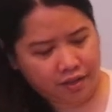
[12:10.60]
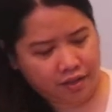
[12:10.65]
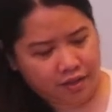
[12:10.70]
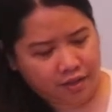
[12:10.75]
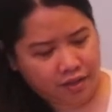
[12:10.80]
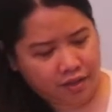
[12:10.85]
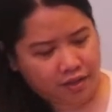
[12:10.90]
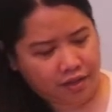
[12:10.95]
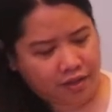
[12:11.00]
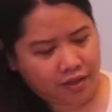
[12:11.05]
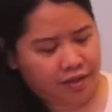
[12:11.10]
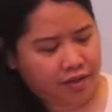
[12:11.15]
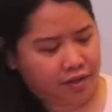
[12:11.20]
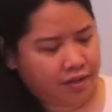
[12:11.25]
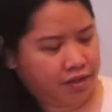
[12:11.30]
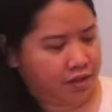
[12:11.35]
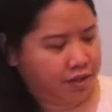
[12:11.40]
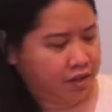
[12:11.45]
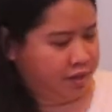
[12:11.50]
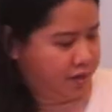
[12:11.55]

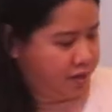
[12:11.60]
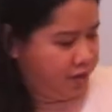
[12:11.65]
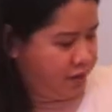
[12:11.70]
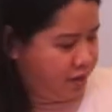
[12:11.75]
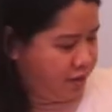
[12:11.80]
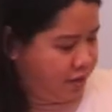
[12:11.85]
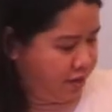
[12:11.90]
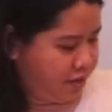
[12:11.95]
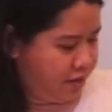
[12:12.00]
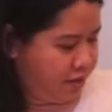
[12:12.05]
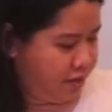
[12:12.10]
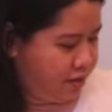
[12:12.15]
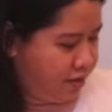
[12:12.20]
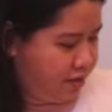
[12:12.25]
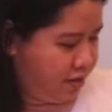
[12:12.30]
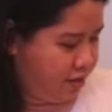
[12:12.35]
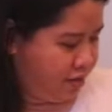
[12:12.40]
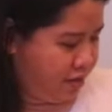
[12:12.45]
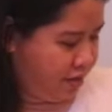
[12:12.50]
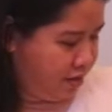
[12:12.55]

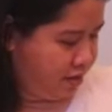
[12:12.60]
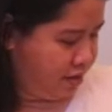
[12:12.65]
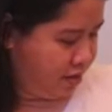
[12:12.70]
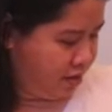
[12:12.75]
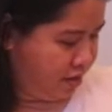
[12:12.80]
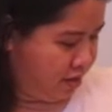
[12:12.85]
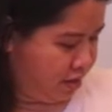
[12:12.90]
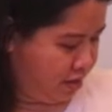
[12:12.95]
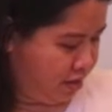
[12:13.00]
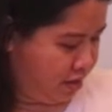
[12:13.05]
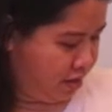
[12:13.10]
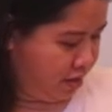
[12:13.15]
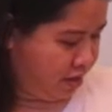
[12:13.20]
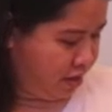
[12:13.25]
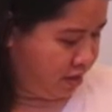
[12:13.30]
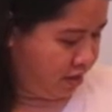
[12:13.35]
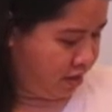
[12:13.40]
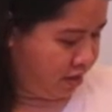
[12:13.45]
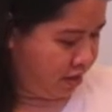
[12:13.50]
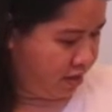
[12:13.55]

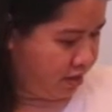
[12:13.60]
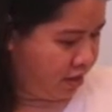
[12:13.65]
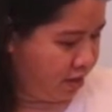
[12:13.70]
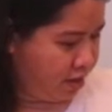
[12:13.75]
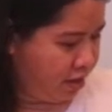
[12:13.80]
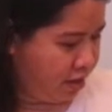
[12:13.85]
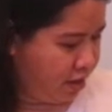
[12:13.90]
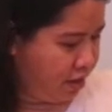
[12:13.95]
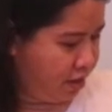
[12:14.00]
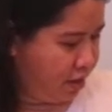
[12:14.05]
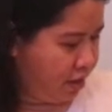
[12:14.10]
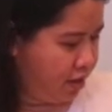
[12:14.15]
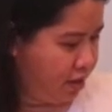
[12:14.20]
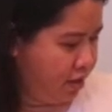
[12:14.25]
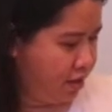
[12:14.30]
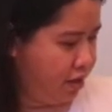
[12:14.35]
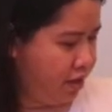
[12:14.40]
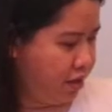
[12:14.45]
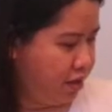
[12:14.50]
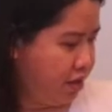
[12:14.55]

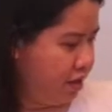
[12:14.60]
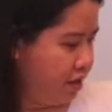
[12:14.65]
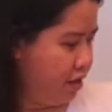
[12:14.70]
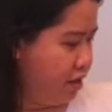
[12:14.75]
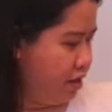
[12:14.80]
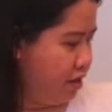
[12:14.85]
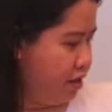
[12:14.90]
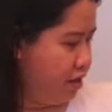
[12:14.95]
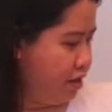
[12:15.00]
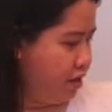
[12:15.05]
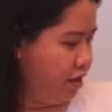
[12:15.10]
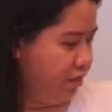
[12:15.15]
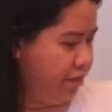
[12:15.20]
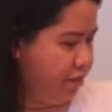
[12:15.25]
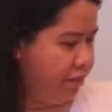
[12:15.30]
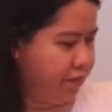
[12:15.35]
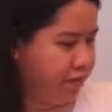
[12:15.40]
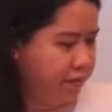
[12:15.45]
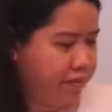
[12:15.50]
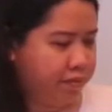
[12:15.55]

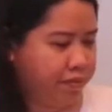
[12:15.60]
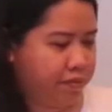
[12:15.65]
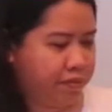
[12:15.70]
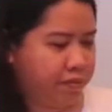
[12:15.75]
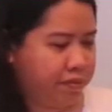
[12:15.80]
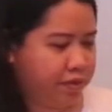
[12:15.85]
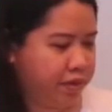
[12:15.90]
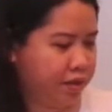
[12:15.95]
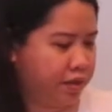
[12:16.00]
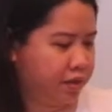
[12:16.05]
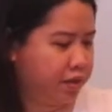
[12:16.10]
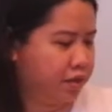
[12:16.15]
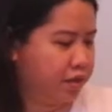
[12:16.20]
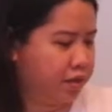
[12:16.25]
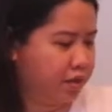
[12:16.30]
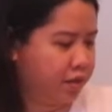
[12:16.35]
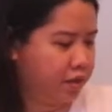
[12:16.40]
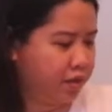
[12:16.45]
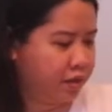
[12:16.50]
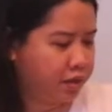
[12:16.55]

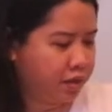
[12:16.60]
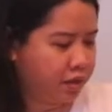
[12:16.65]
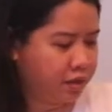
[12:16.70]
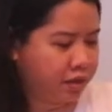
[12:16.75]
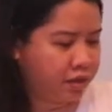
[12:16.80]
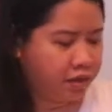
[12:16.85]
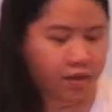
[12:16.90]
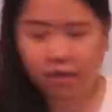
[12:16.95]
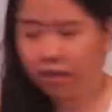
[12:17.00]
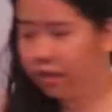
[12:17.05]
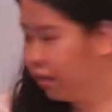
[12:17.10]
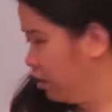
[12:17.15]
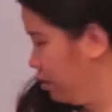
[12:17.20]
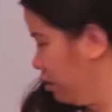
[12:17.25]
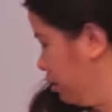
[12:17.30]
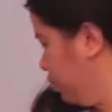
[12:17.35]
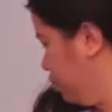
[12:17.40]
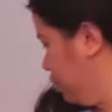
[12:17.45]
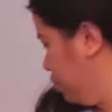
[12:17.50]
[no speech]